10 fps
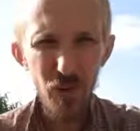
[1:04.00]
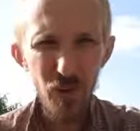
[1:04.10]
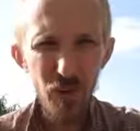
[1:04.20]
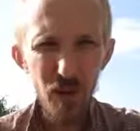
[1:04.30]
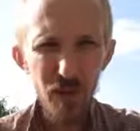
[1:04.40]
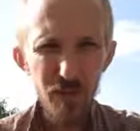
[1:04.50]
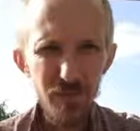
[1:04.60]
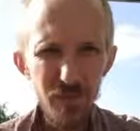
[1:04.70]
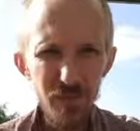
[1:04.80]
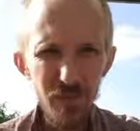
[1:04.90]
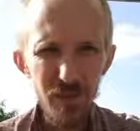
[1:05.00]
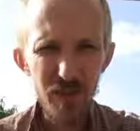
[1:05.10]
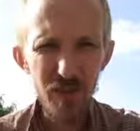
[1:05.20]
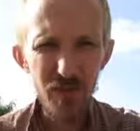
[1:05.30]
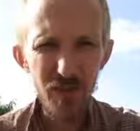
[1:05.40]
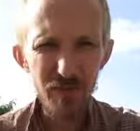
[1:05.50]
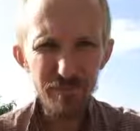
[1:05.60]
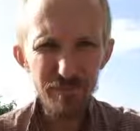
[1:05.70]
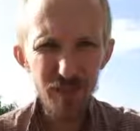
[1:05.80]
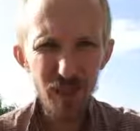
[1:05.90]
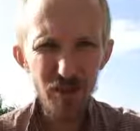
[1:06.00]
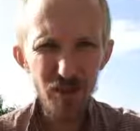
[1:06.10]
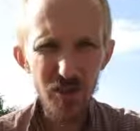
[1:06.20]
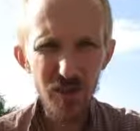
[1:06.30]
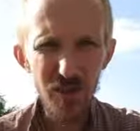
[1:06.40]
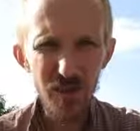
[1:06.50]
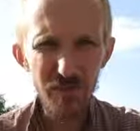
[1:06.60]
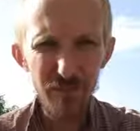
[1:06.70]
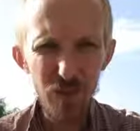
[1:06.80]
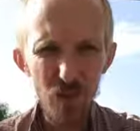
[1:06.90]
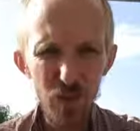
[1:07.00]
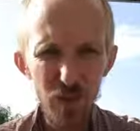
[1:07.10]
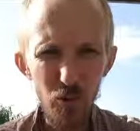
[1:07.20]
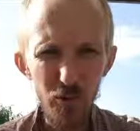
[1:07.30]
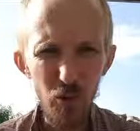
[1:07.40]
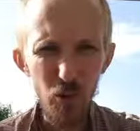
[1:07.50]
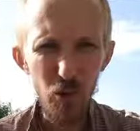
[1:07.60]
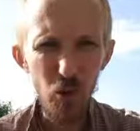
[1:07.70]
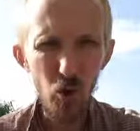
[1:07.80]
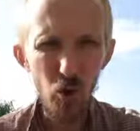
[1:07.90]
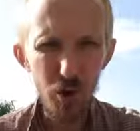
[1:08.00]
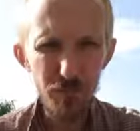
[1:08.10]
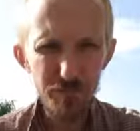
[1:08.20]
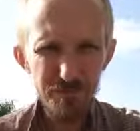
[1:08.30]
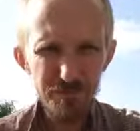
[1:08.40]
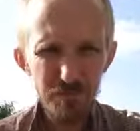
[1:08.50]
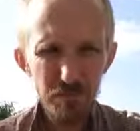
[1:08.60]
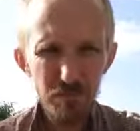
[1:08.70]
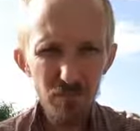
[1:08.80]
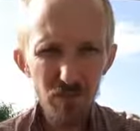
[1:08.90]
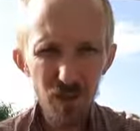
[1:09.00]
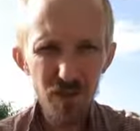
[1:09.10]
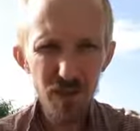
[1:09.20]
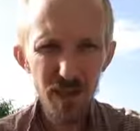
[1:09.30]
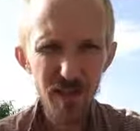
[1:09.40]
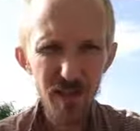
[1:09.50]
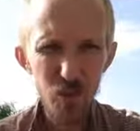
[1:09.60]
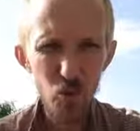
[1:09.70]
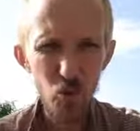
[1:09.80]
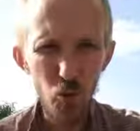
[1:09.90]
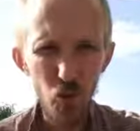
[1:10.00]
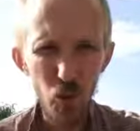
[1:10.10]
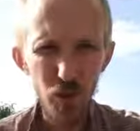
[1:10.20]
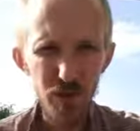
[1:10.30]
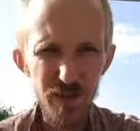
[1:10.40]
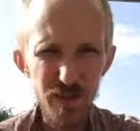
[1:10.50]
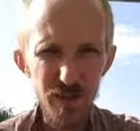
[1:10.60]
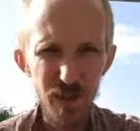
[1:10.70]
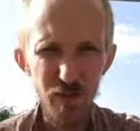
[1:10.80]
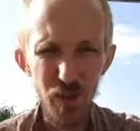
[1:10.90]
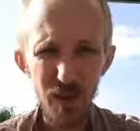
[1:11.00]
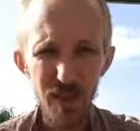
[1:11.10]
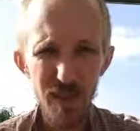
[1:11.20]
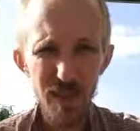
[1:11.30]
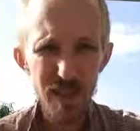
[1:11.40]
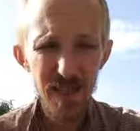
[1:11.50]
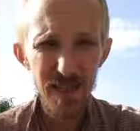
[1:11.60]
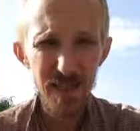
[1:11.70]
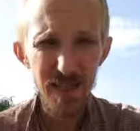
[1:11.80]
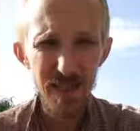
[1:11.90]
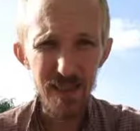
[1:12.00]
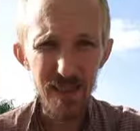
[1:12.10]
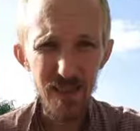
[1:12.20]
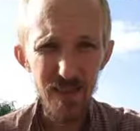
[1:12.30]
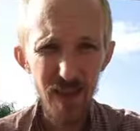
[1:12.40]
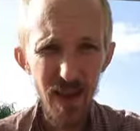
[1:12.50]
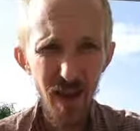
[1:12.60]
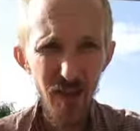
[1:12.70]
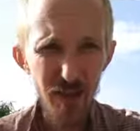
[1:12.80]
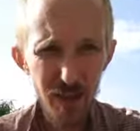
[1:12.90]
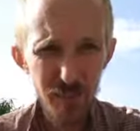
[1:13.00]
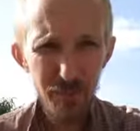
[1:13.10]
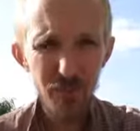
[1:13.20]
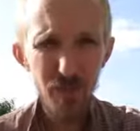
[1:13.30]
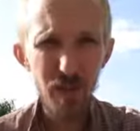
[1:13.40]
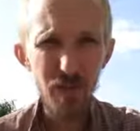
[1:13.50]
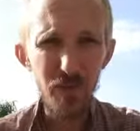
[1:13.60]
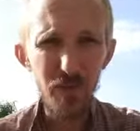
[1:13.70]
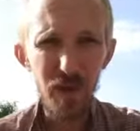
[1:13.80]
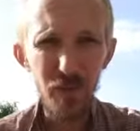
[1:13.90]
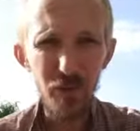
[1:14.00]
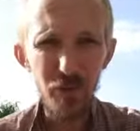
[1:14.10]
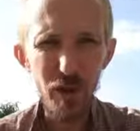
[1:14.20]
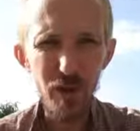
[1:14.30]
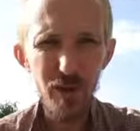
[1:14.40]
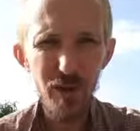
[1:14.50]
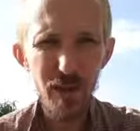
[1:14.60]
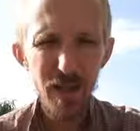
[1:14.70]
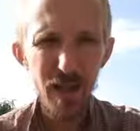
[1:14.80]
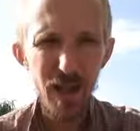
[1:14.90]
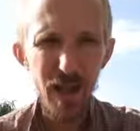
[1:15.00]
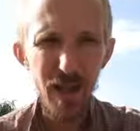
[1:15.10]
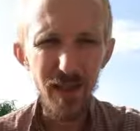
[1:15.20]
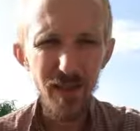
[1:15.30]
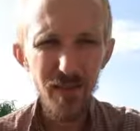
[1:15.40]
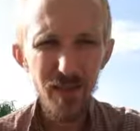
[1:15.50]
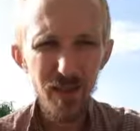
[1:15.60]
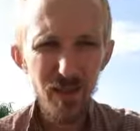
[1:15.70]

your intestine, large intestine, so we use the word colon. Second two words, syllables, is healthy, that's the end result, and